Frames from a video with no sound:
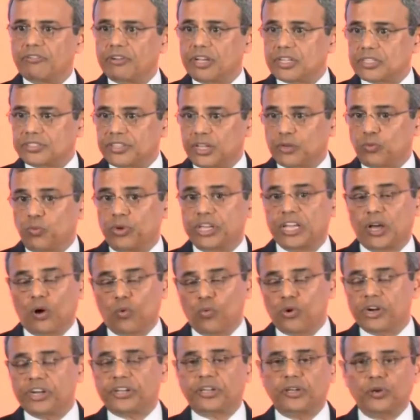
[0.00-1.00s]
These are
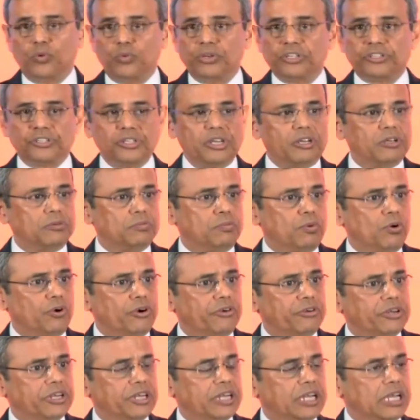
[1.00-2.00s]
areas that we are working
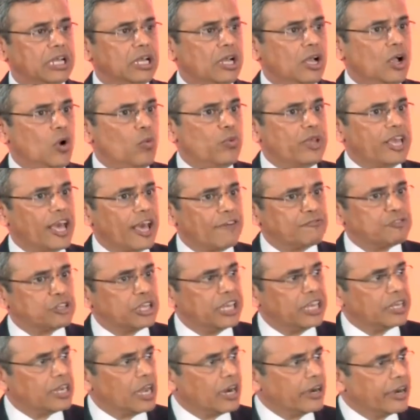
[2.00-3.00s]
with Singapore.
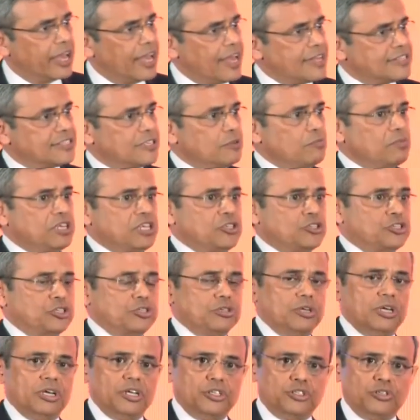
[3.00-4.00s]
We have to get our
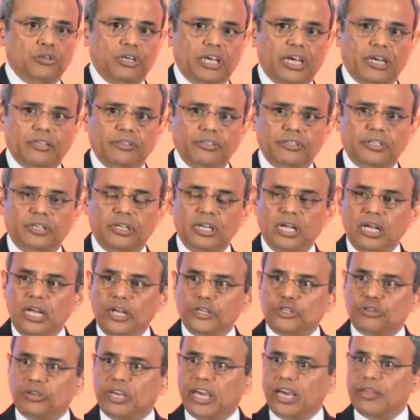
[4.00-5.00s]
SMEs
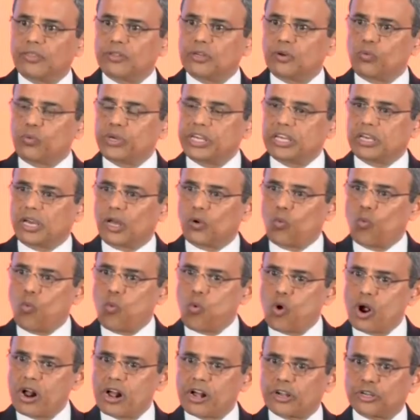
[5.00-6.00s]
together.
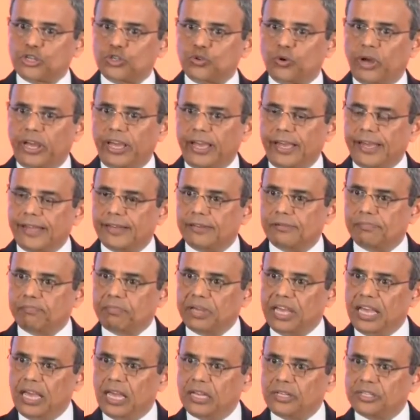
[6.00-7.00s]
Together we can work
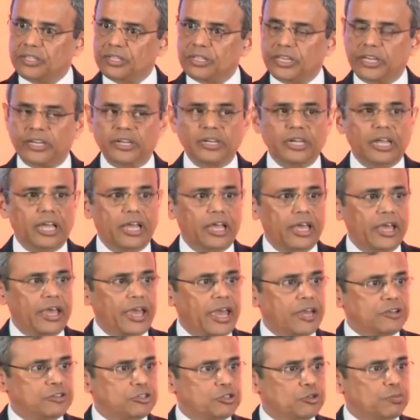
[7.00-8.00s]
to help
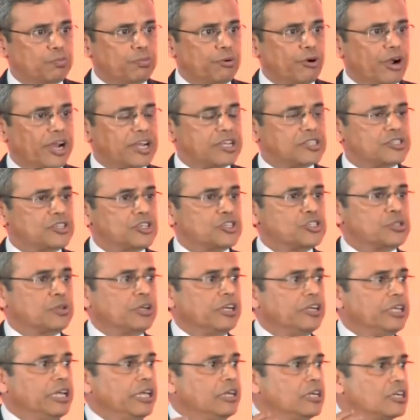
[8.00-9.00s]
Indian
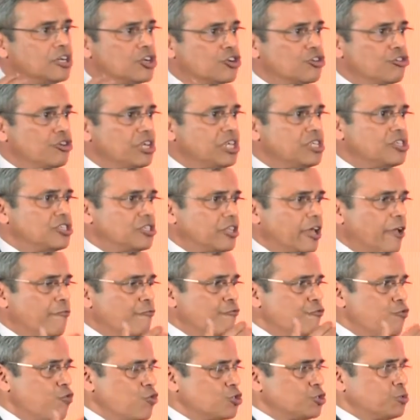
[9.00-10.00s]
enterprises
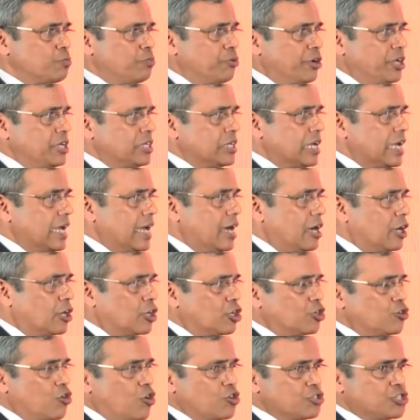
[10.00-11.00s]
increase their
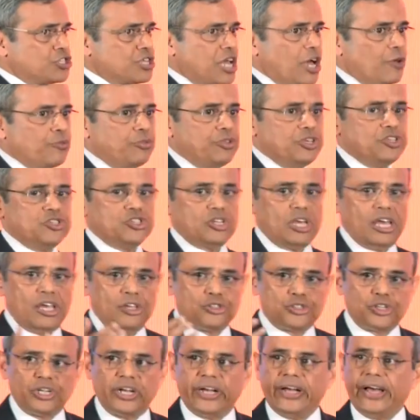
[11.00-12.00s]
footprint across
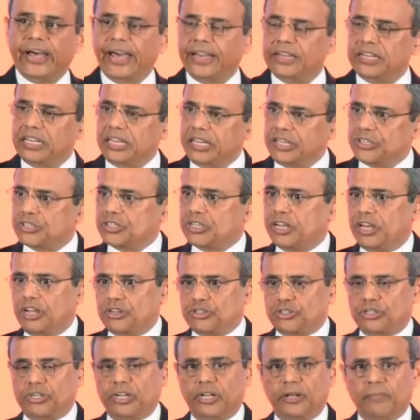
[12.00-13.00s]
Southeast Asia
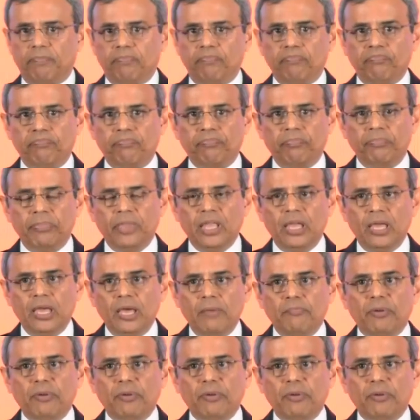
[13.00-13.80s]
and East Asia.